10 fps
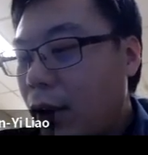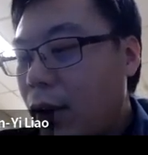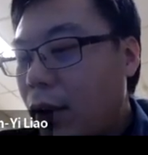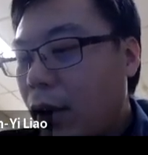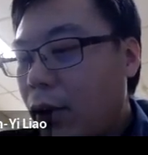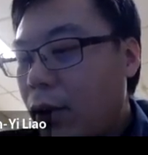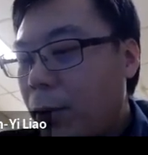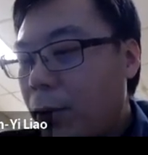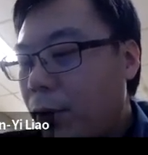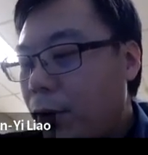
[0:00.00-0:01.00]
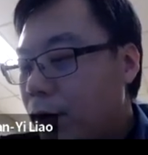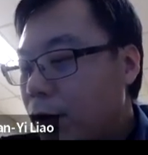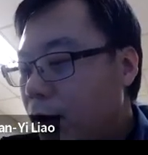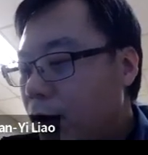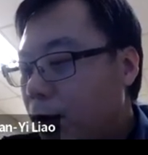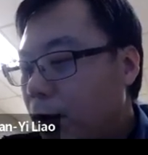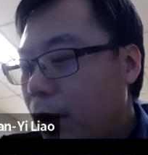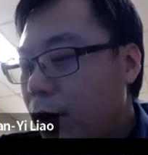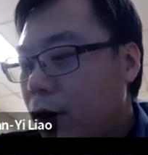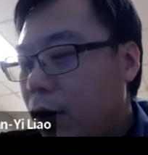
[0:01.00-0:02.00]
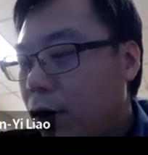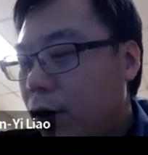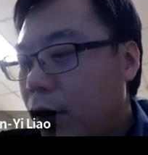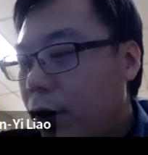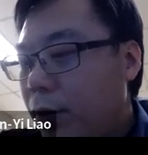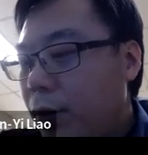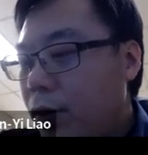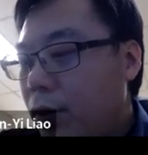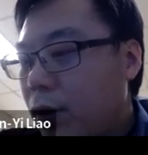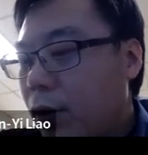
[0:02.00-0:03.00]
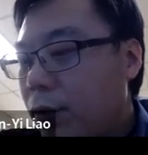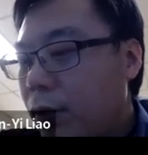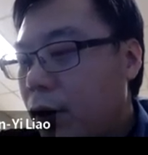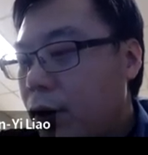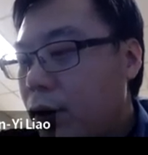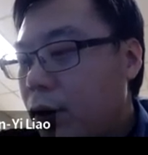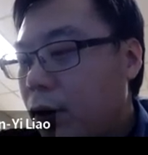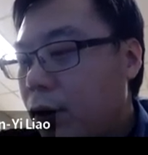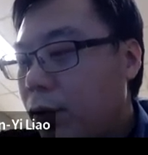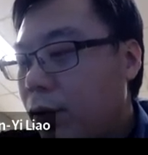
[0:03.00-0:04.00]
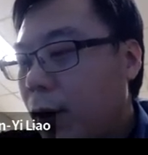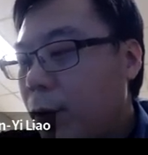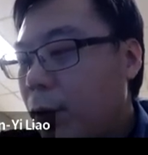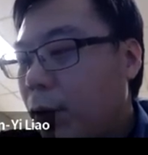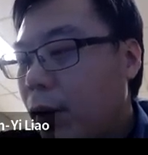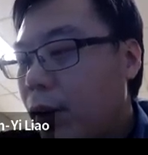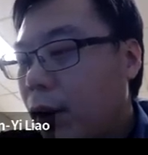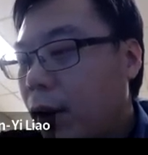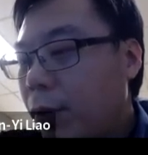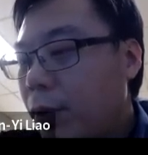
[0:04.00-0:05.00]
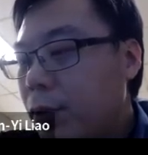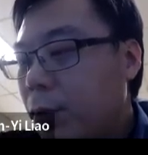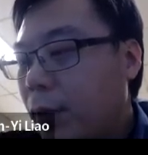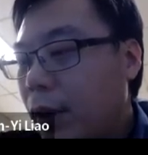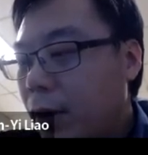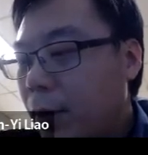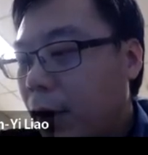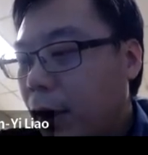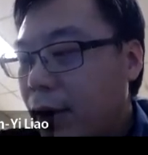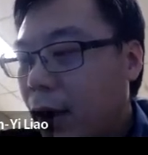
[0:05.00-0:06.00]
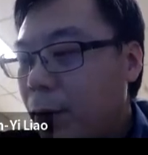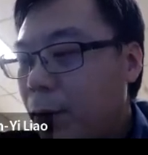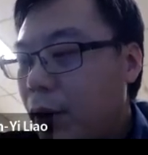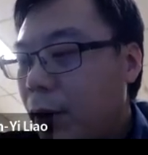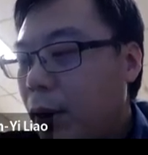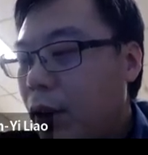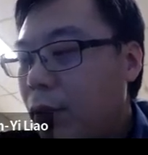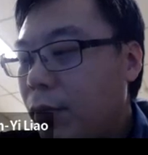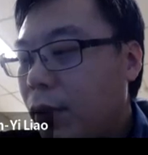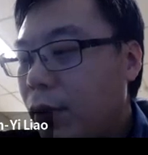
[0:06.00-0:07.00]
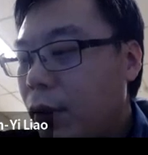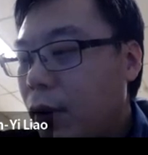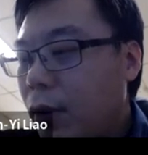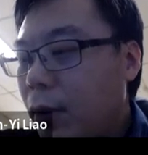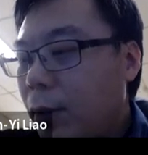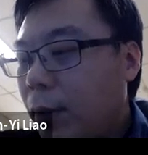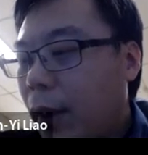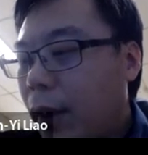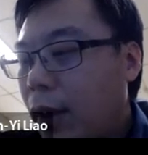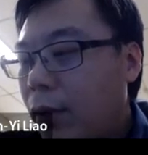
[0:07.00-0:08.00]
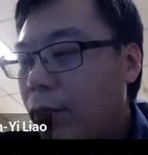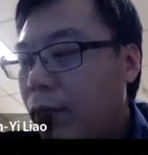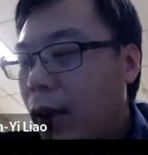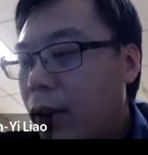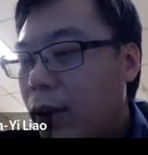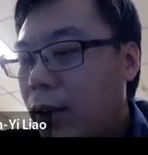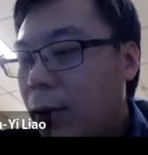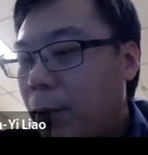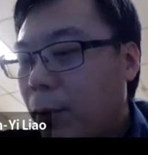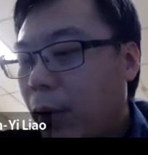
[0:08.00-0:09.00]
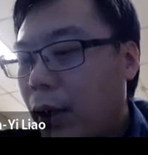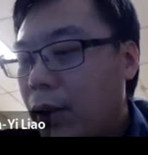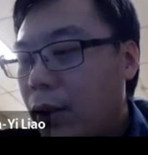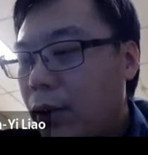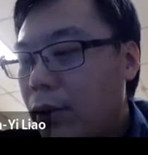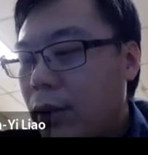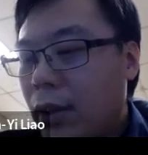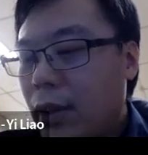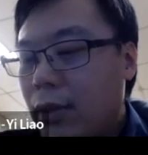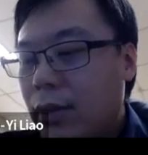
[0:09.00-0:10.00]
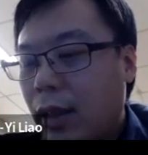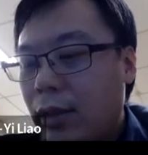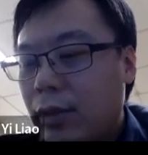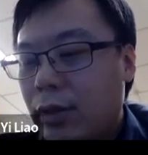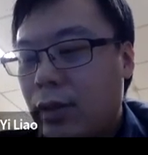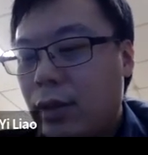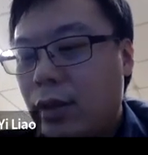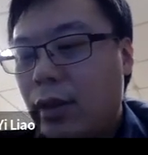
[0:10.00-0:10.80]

And our approach is basically resolve this fiber product, which might, might not be amenable by vector bundles and the sections.